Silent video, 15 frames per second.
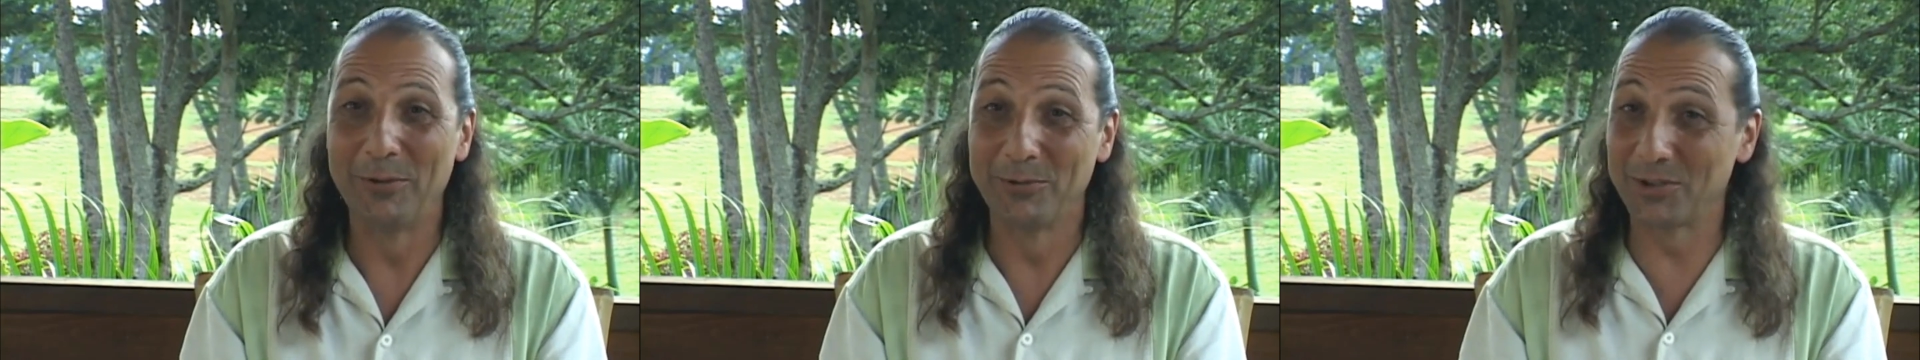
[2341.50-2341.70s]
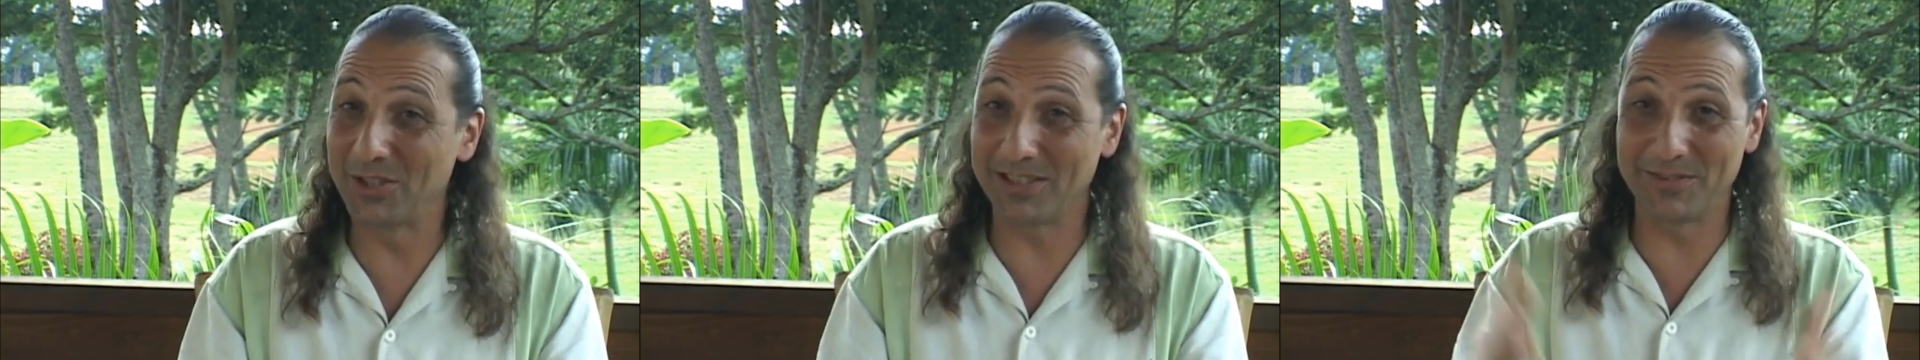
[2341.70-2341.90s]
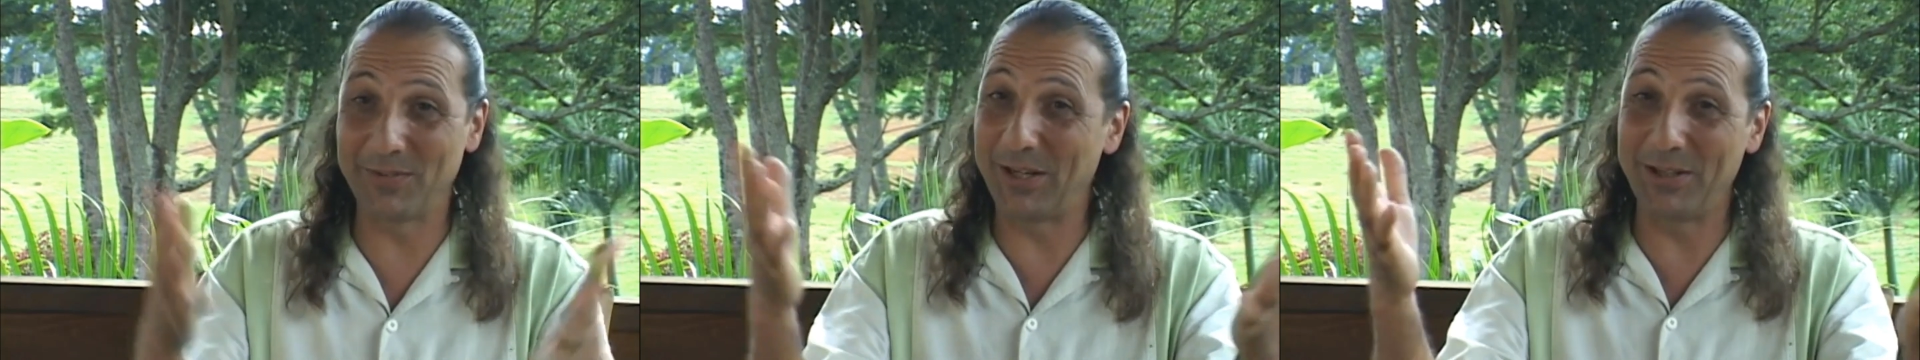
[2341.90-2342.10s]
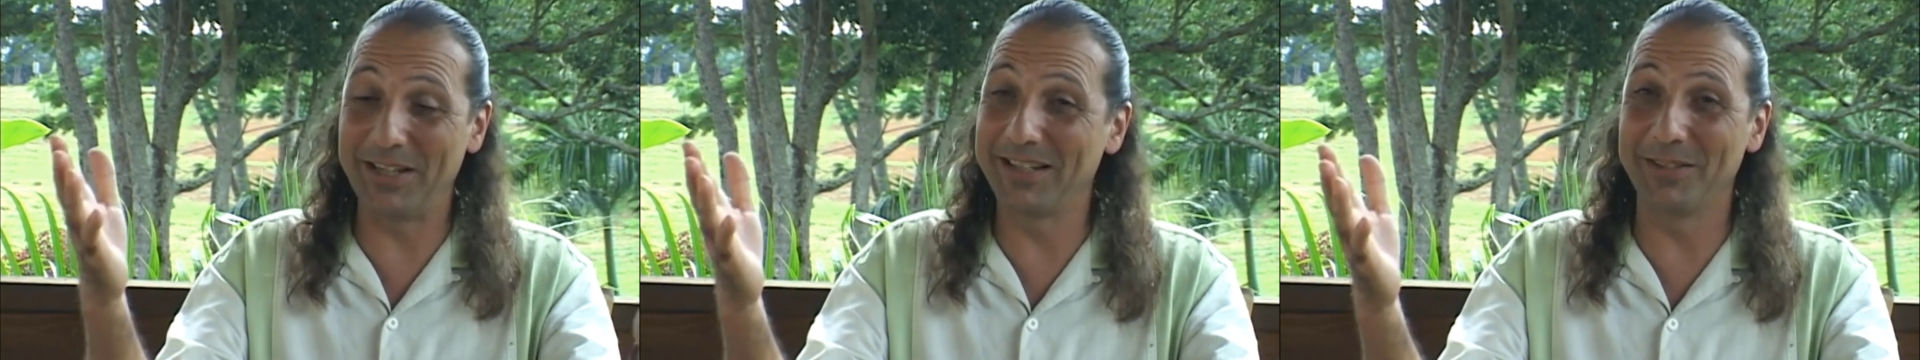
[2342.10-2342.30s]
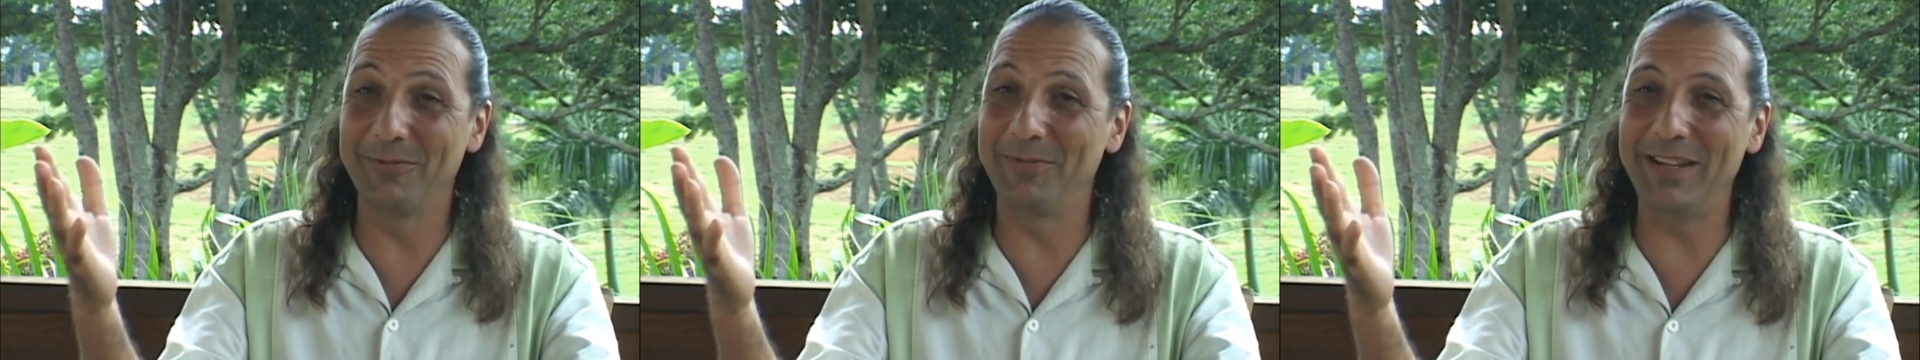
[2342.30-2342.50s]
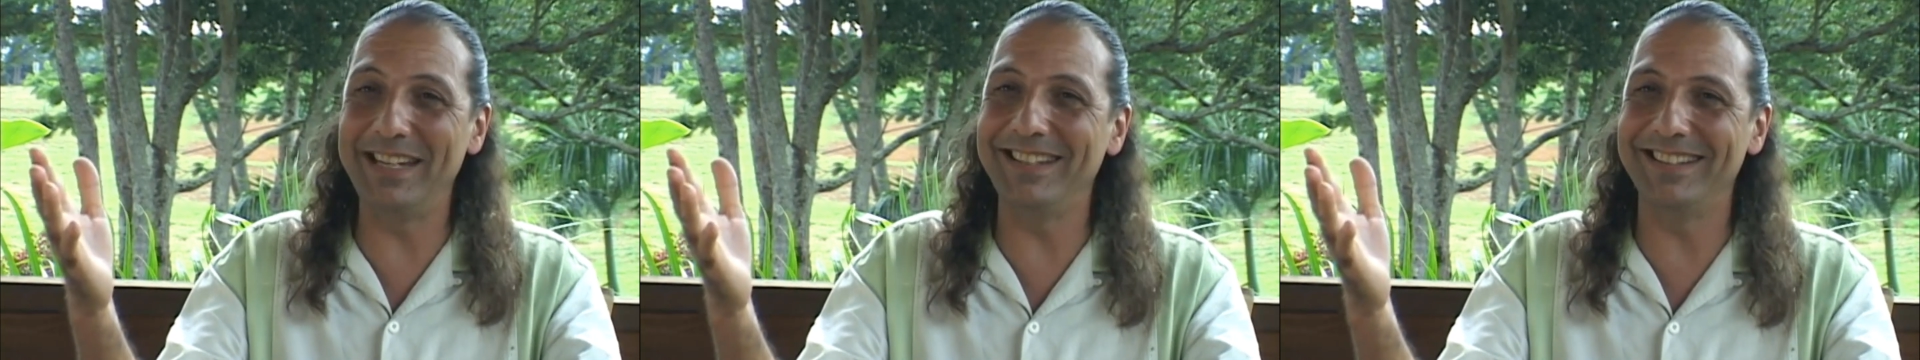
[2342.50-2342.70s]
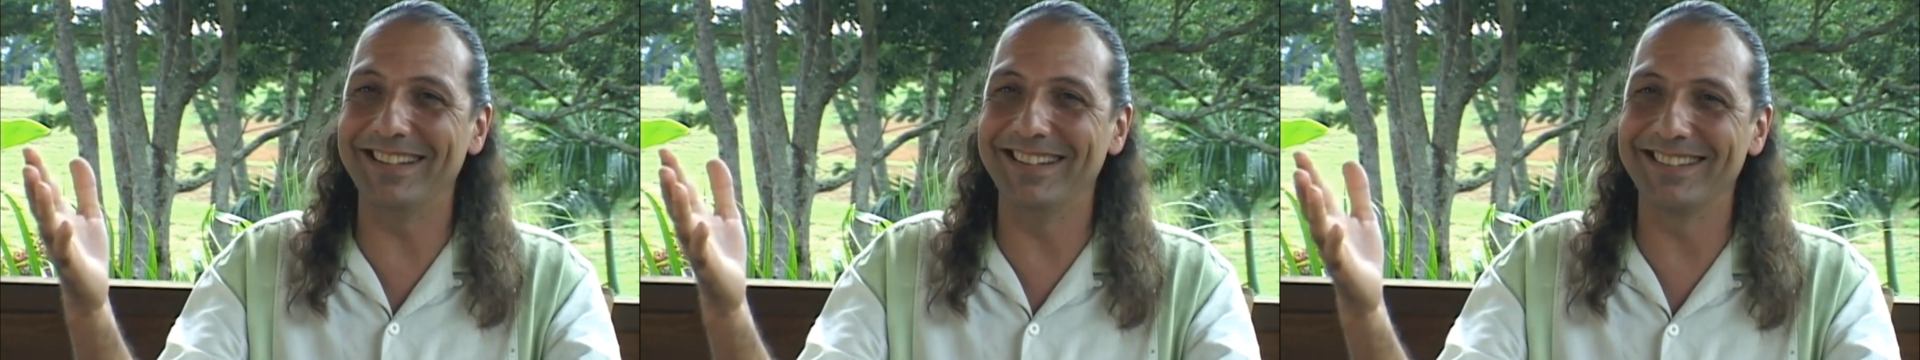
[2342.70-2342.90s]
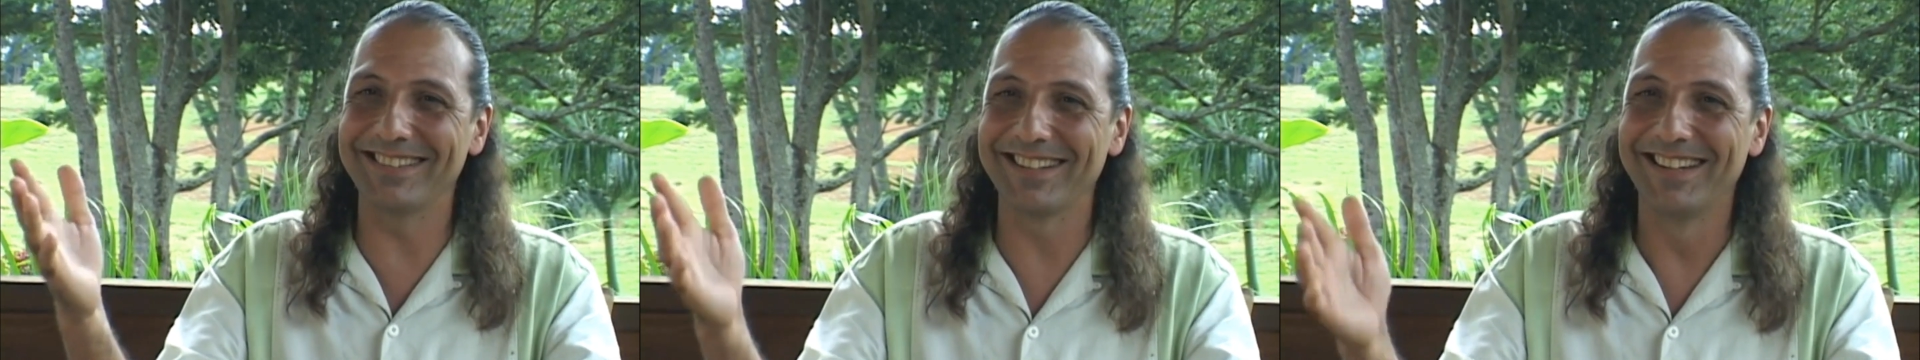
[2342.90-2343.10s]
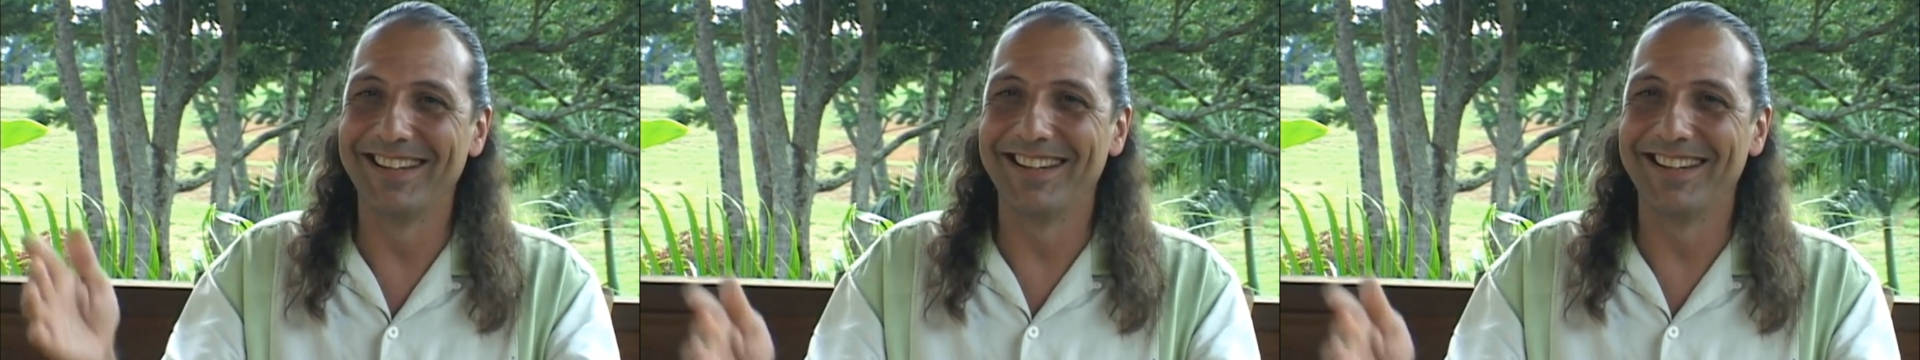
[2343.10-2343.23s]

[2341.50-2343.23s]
which is very convenient.